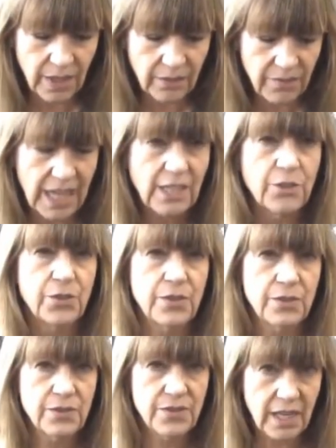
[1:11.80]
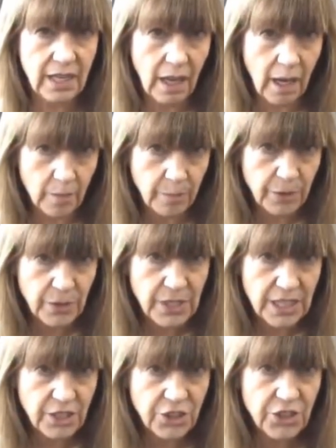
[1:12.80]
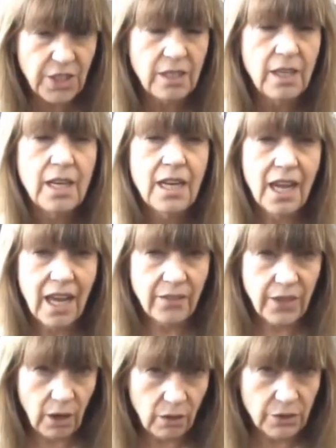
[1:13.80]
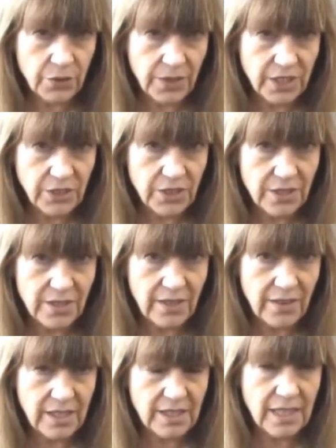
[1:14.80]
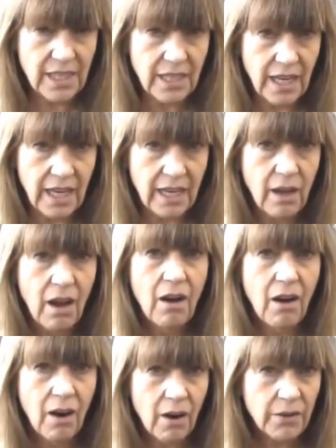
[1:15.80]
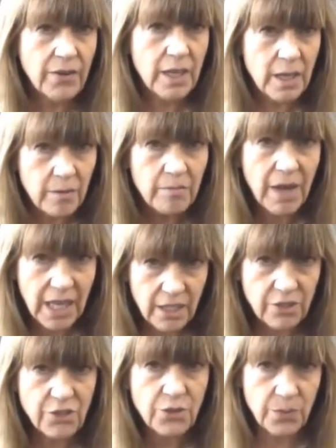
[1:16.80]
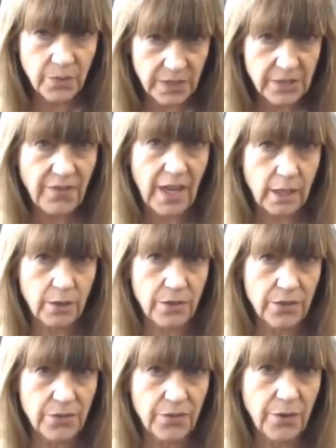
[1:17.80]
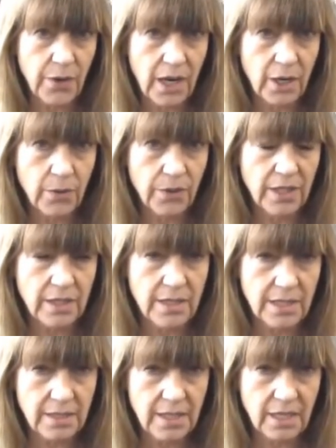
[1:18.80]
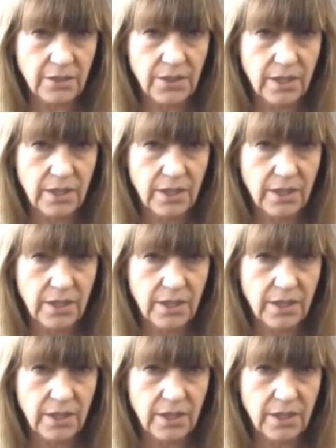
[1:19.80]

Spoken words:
factors, the hypertension and the alterations in the DNA, are the major risk factors for aortic dissection.